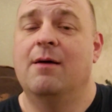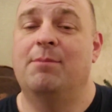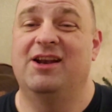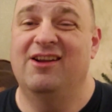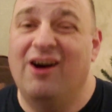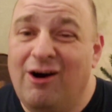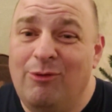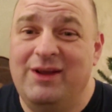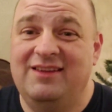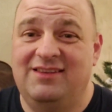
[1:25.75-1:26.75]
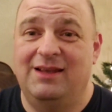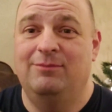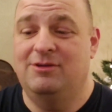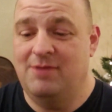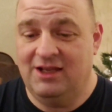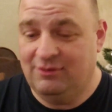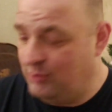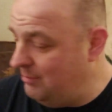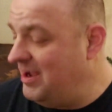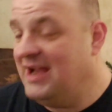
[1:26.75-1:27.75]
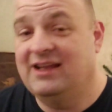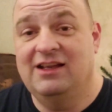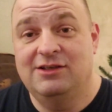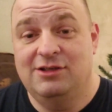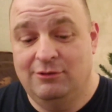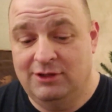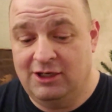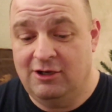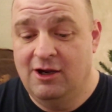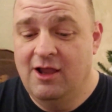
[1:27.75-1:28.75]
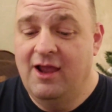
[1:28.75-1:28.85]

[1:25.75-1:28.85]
but it always seems to make its way back into there,